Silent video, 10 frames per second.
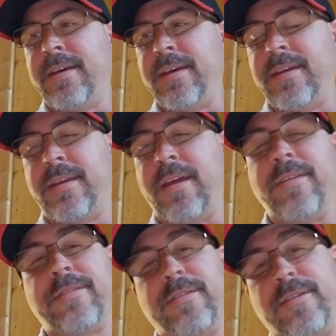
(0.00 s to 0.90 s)

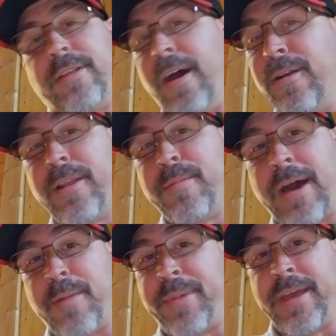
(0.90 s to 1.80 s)
this is totally
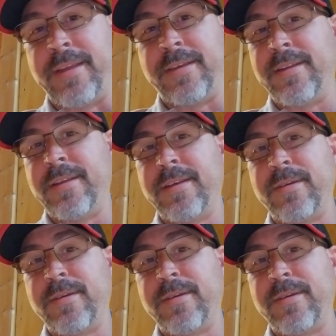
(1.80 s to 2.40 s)
my opinion,